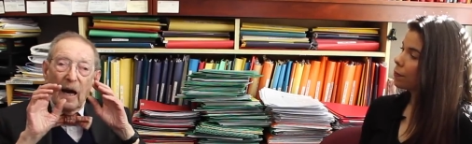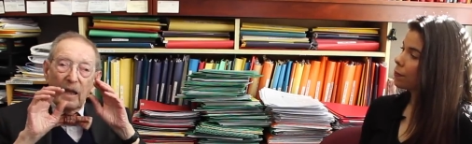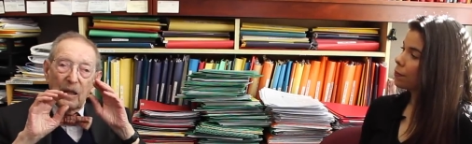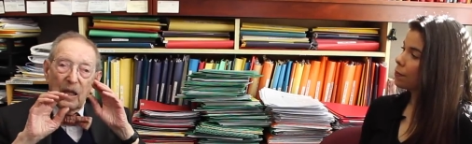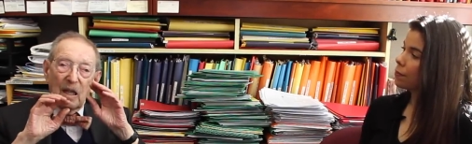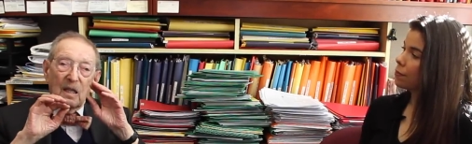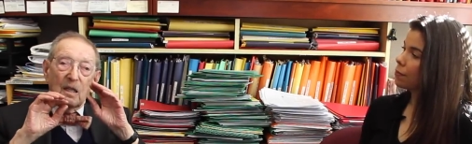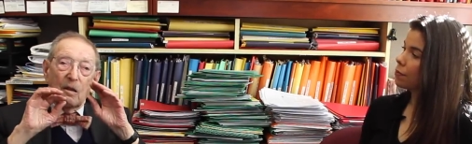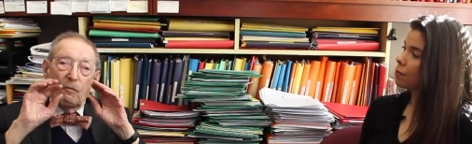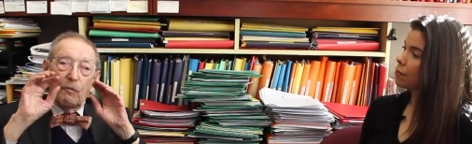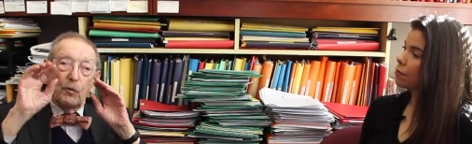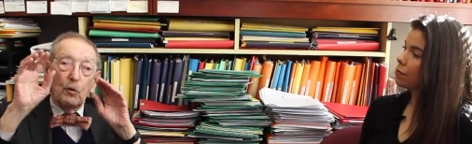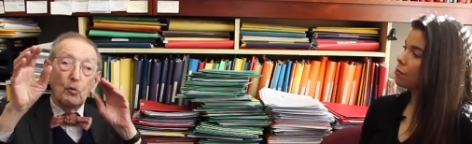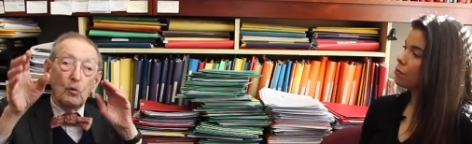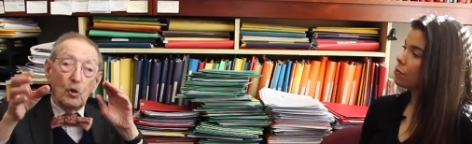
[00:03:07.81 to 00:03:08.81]
Speaker 1: I think the
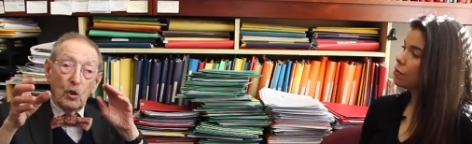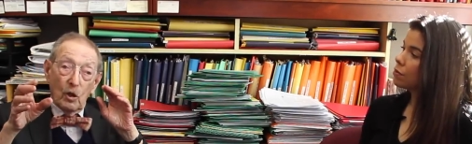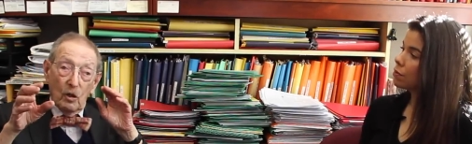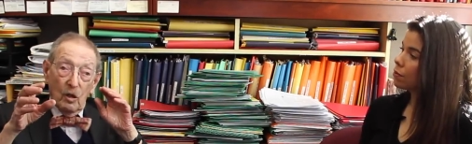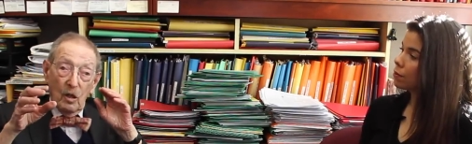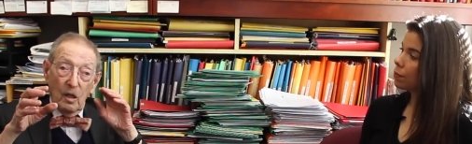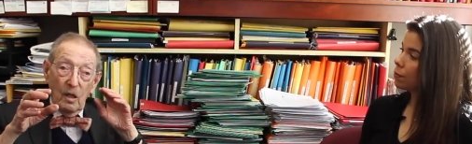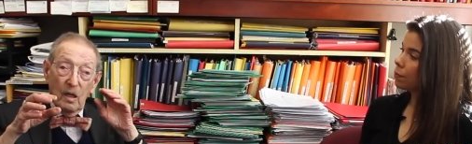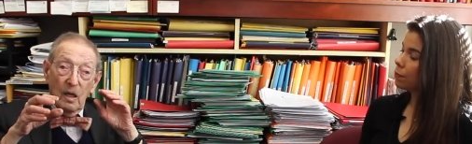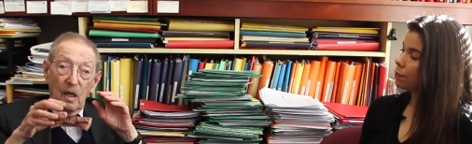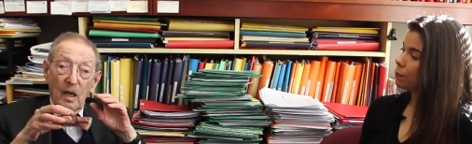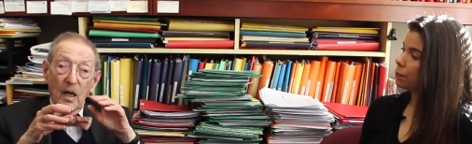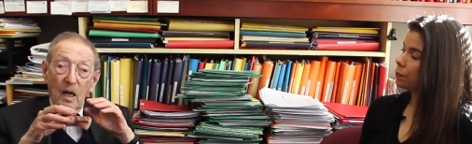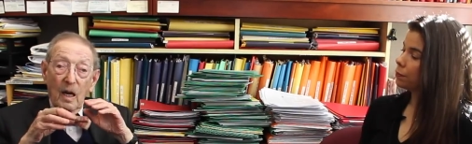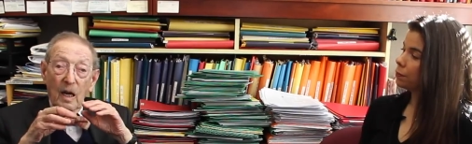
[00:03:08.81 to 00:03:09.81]
future
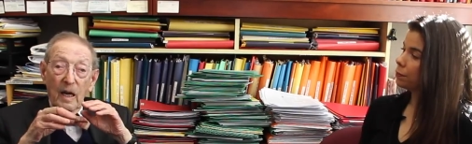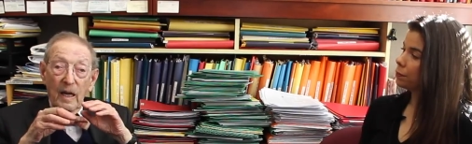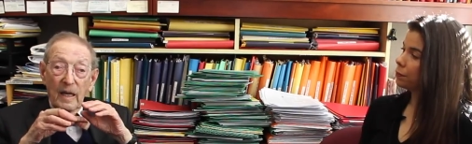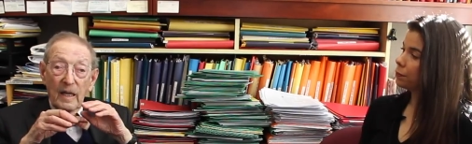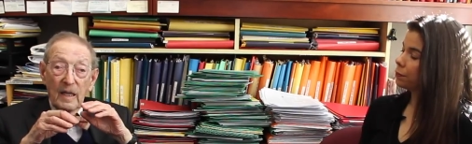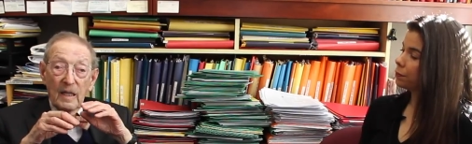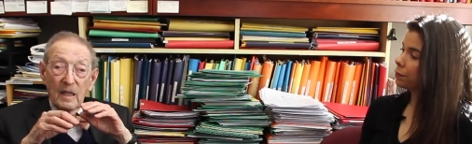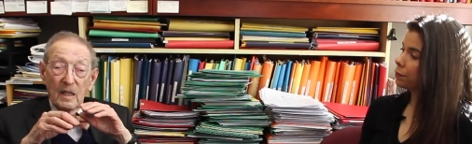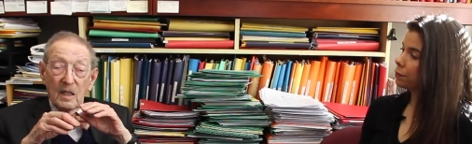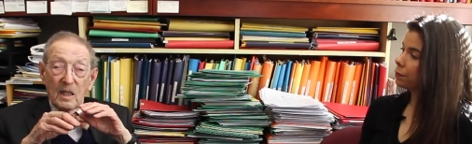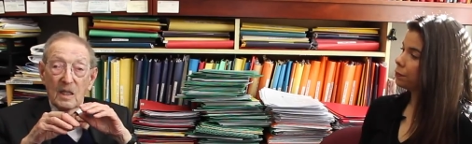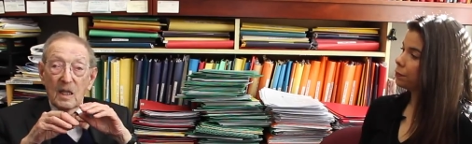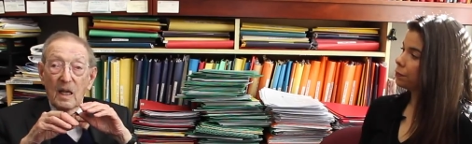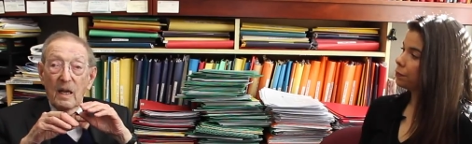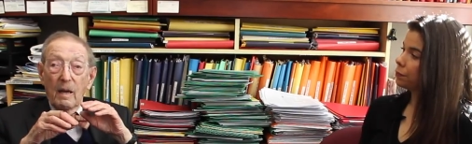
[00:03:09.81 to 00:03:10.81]

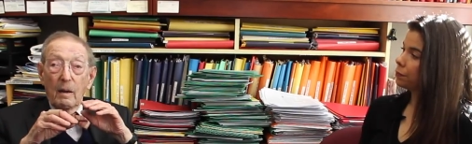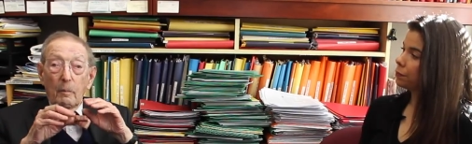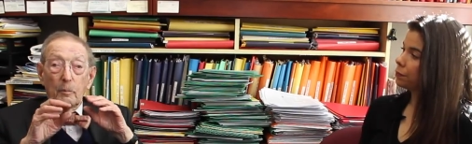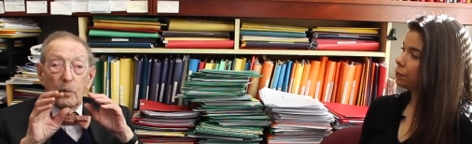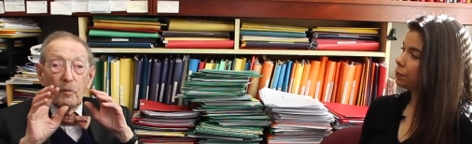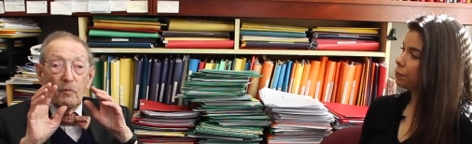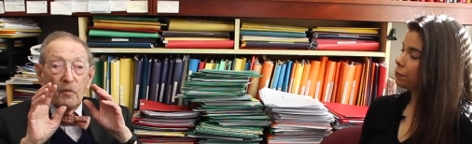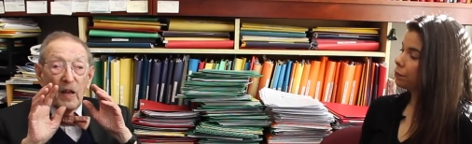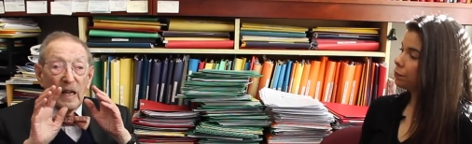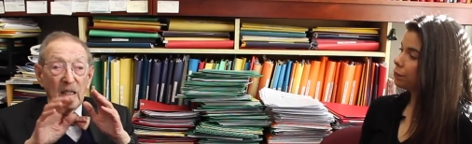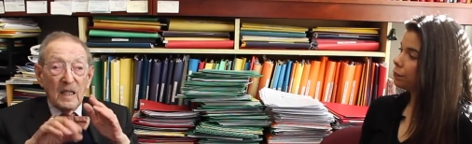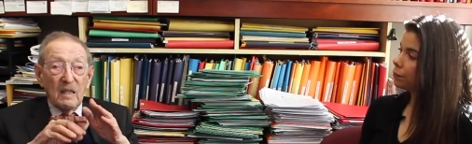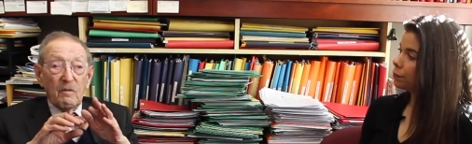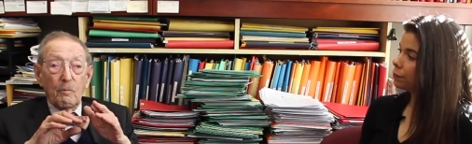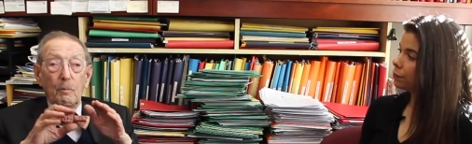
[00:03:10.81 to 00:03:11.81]
is
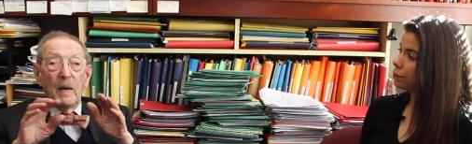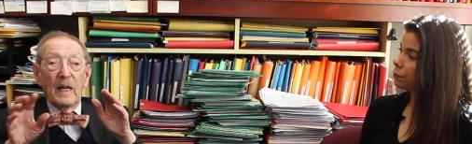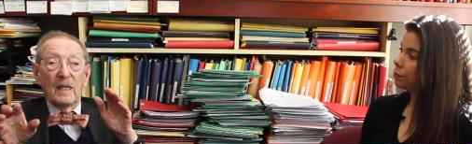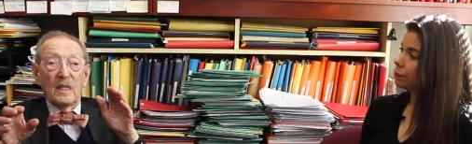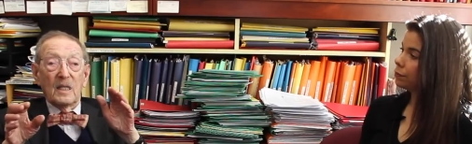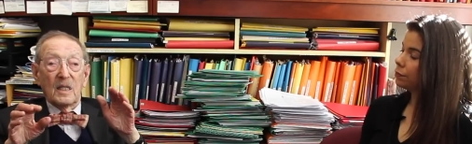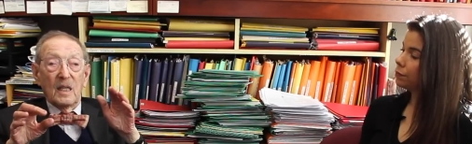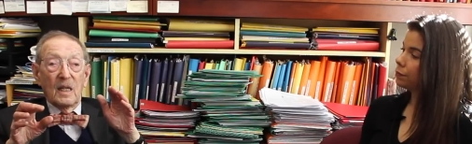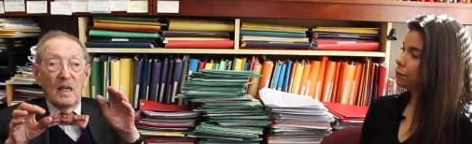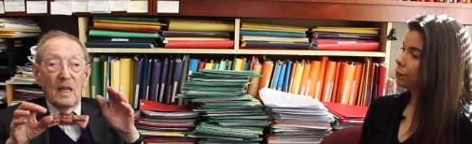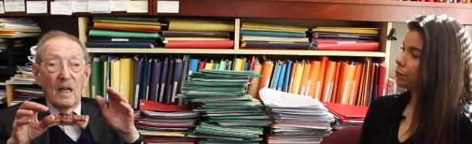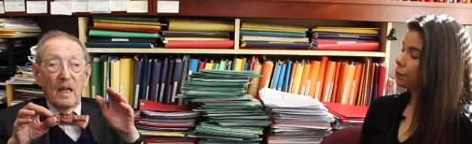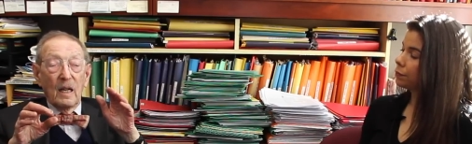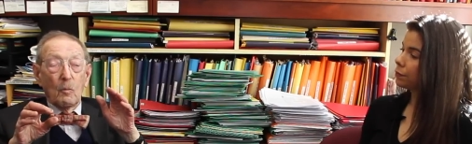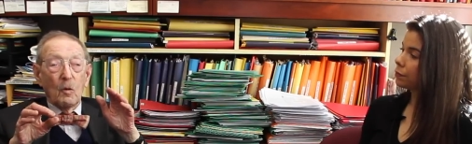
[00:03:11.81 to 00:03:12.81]
preventive medicine
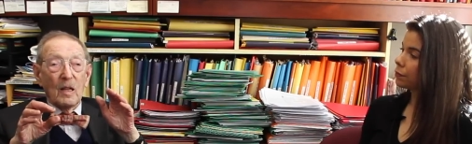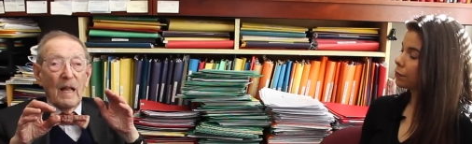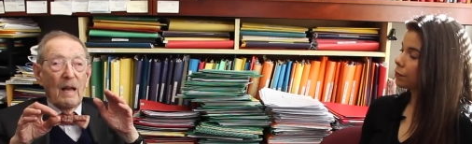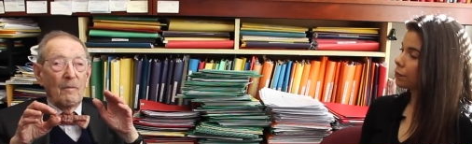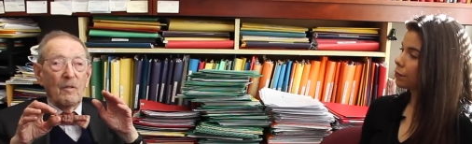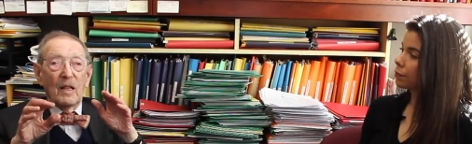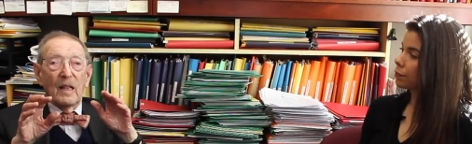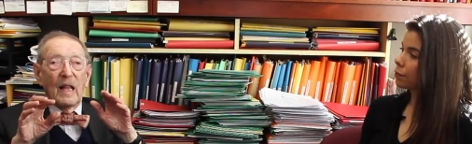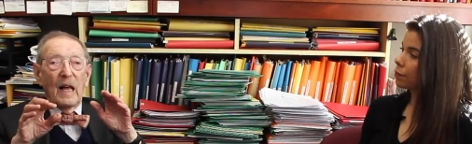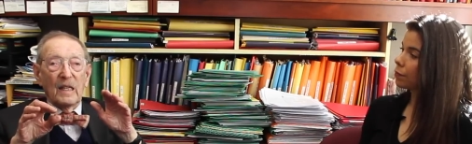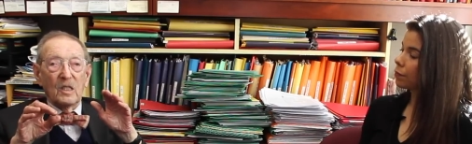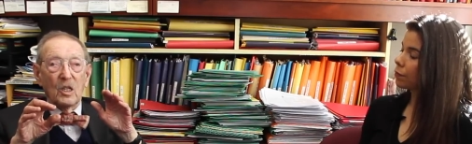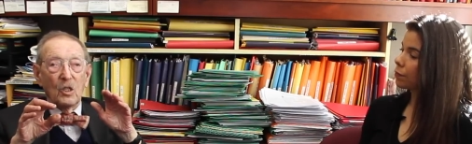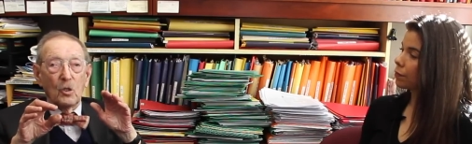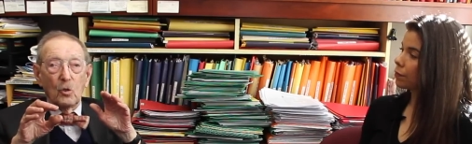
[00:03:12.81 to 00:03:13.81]
will have a
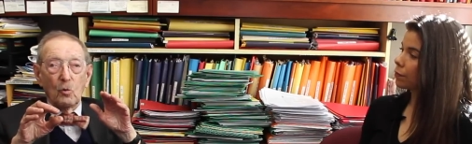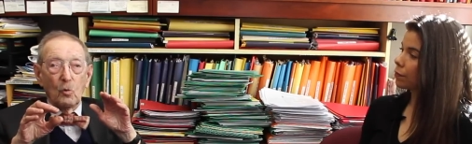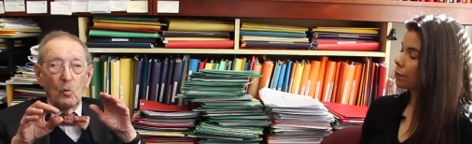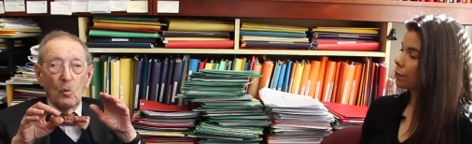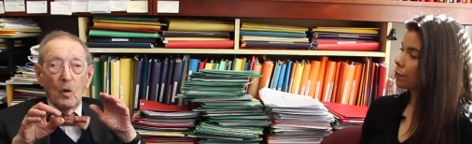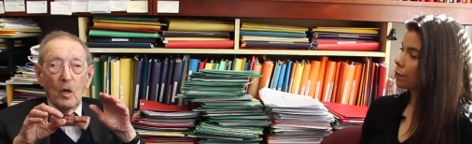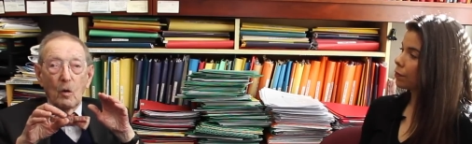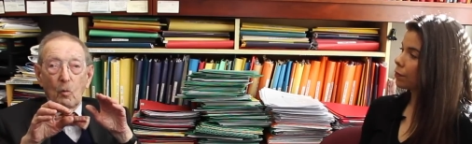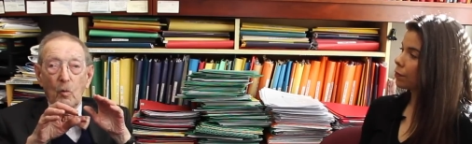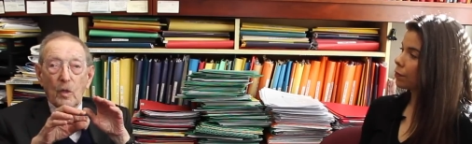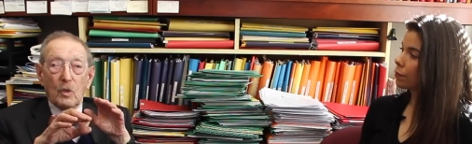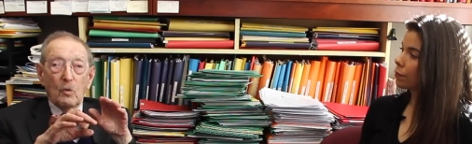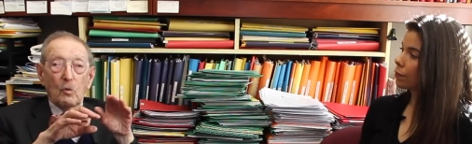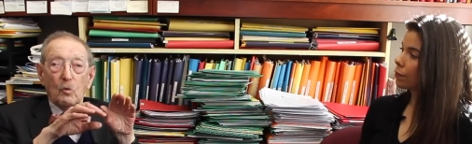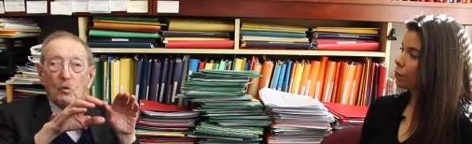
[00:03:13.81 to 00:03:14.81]
lot to do
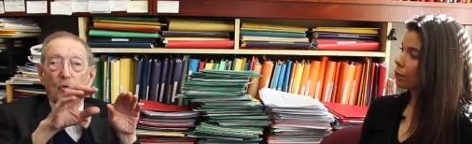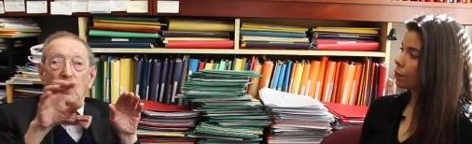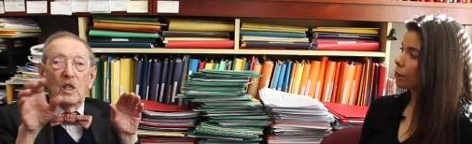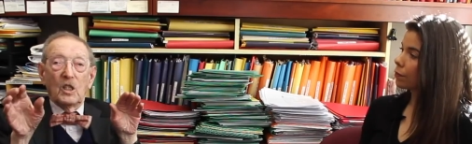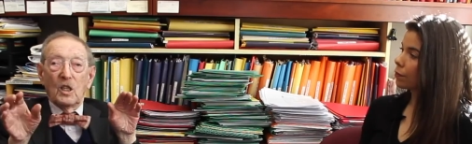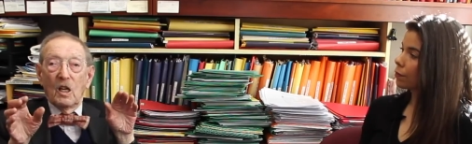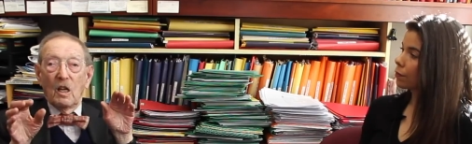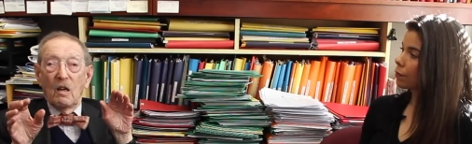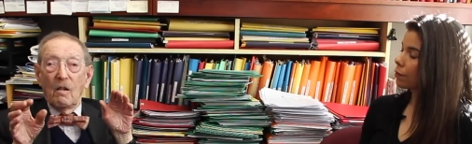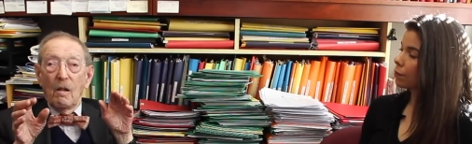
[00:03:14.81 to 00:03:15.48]
with nutrition,